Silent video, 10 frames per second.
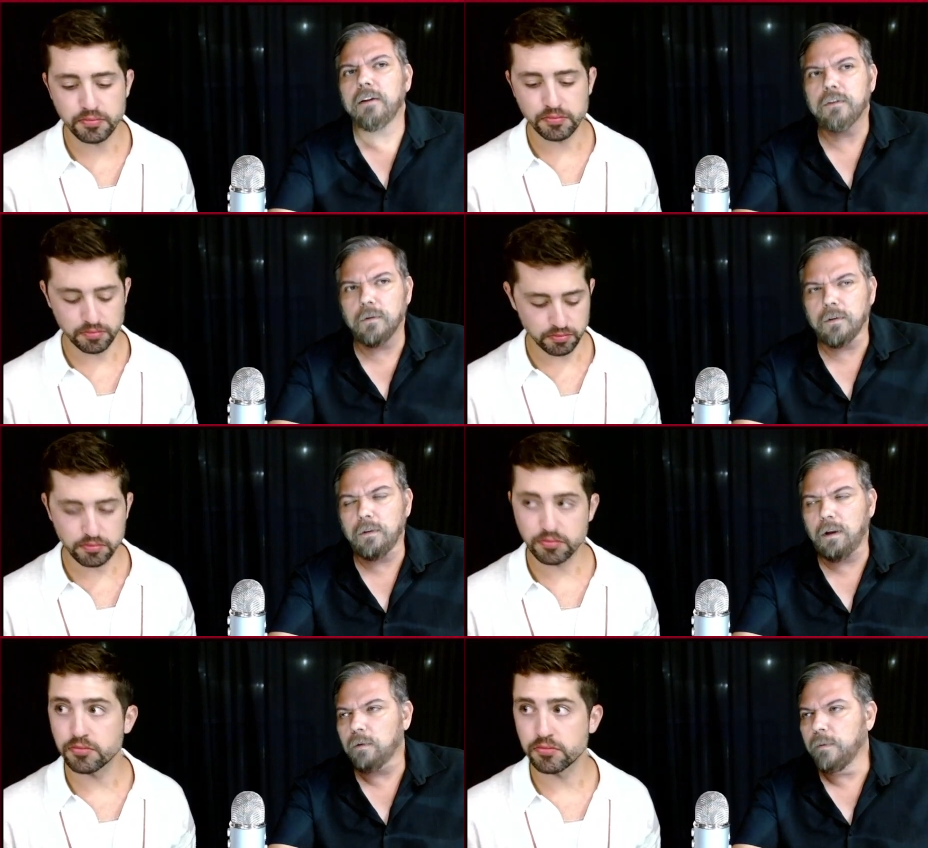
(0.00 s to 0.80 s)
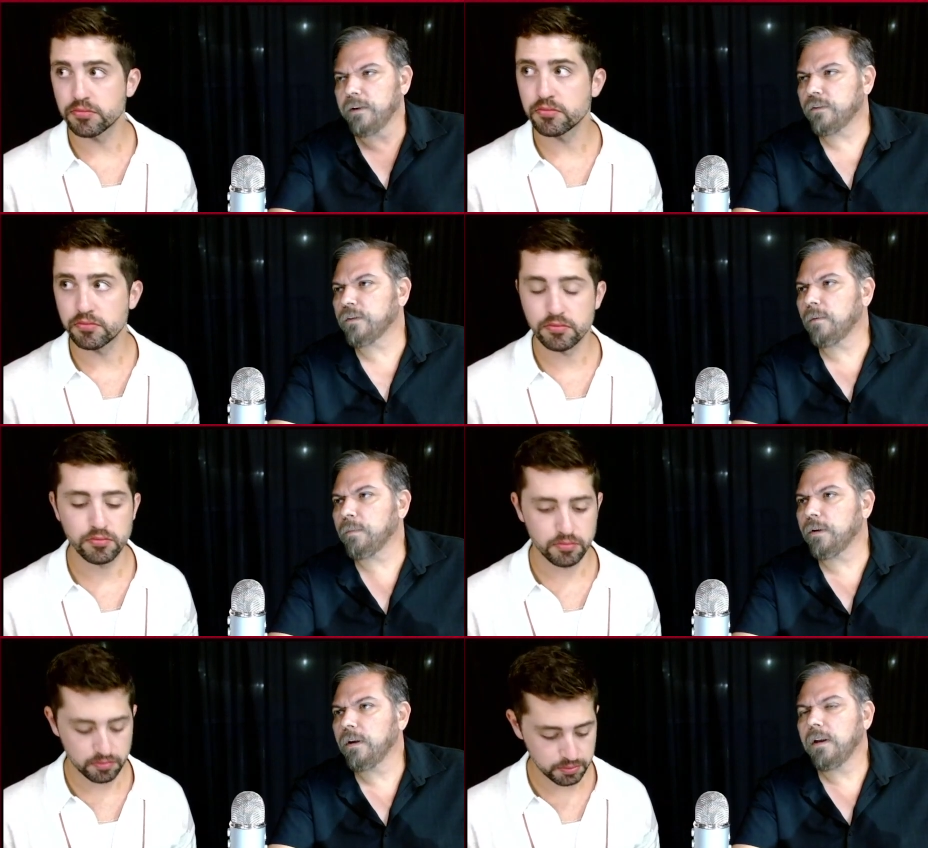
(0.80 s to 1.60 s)
Speaker 1: He shows a long-range
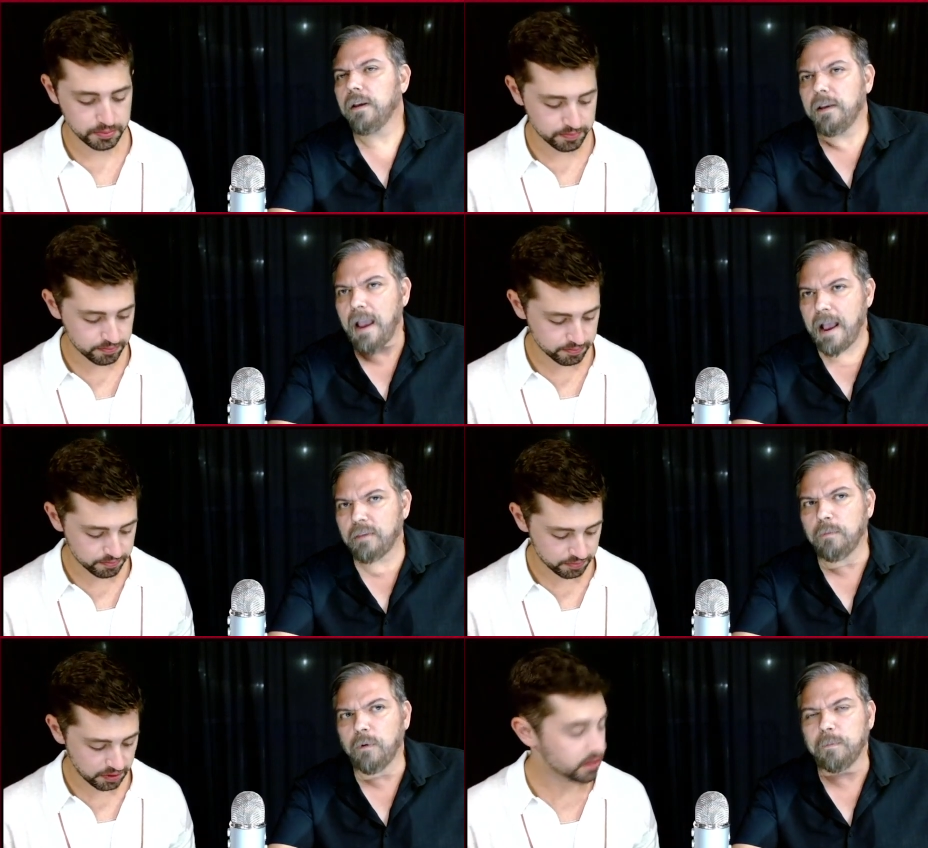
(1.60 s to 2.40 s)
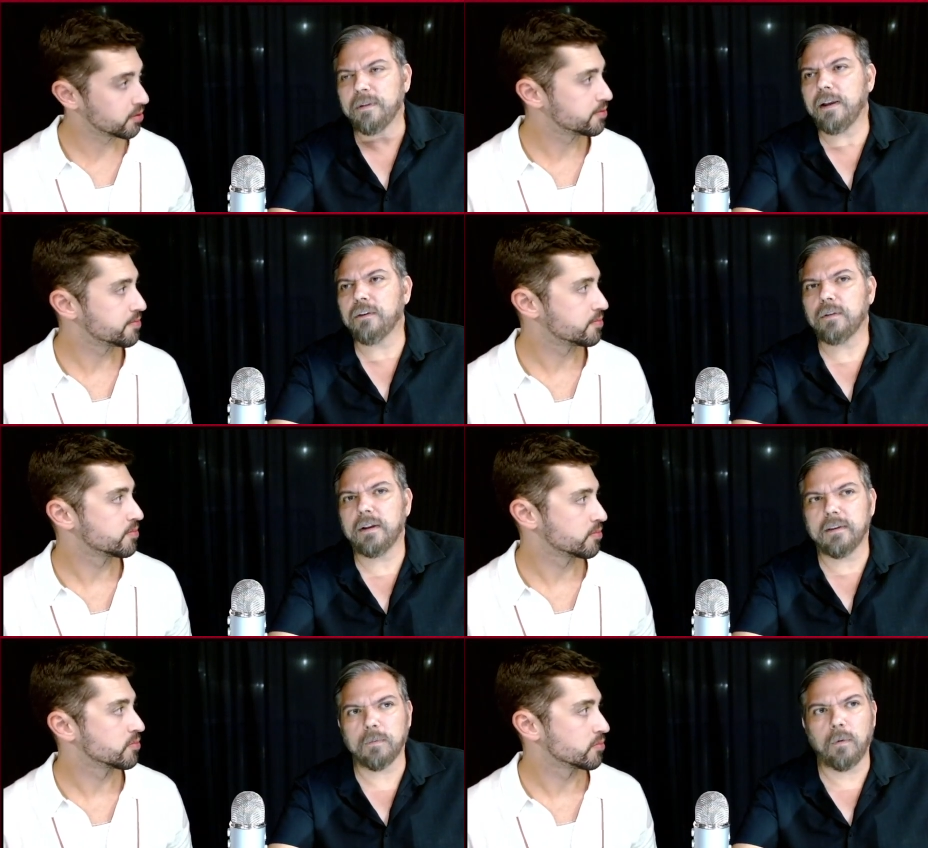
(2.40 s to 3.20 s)
jumper. He has more potential
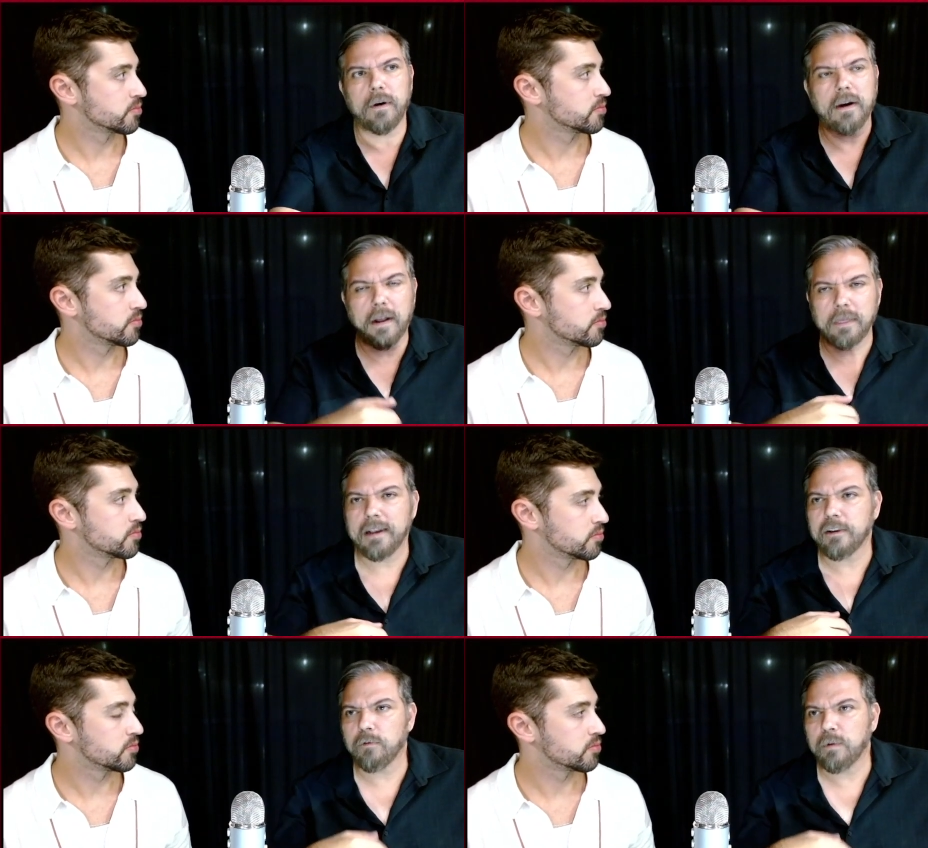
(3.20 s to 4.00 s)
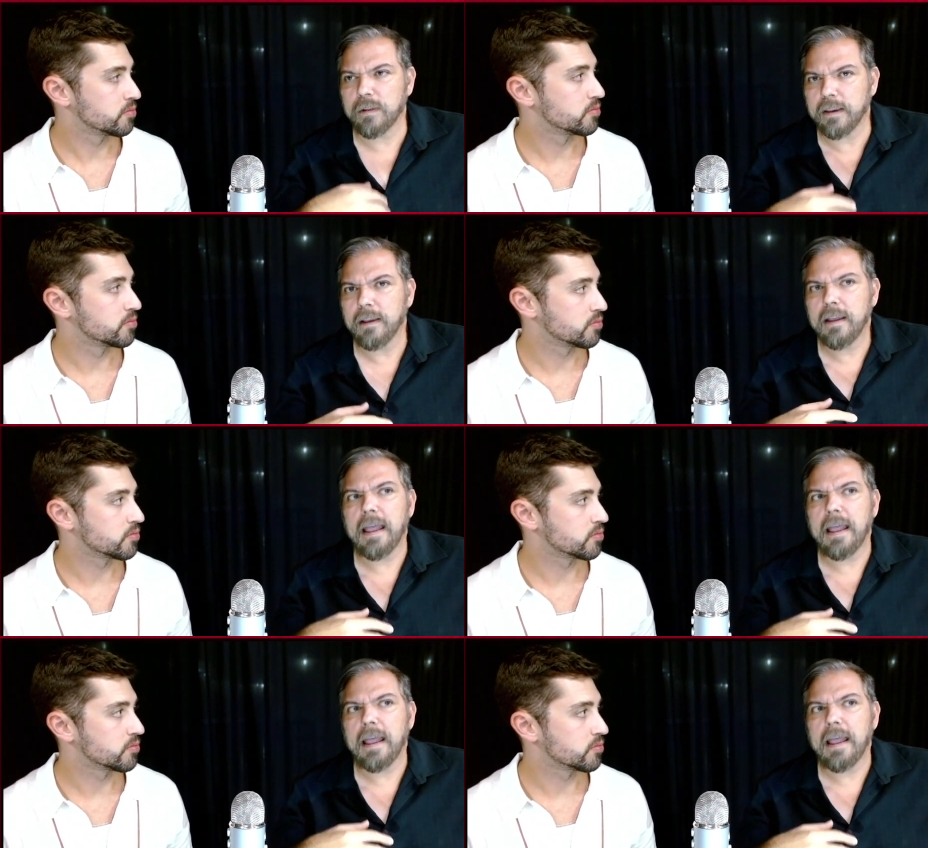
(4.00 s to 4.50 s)
at this point, and I think they're really